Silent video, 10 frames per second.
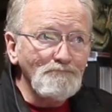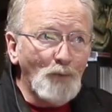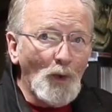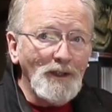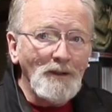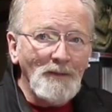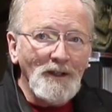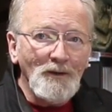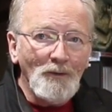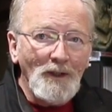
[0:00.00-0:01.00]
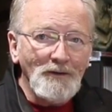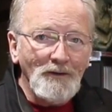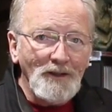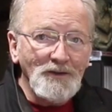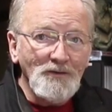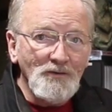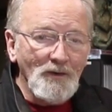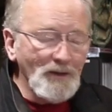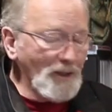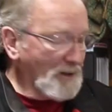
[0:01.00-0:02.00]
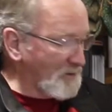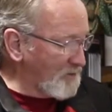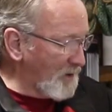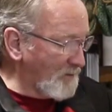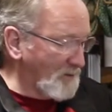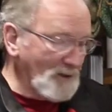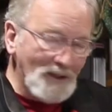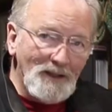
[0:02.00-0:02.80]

pointing me in the right direction so that I could solve it,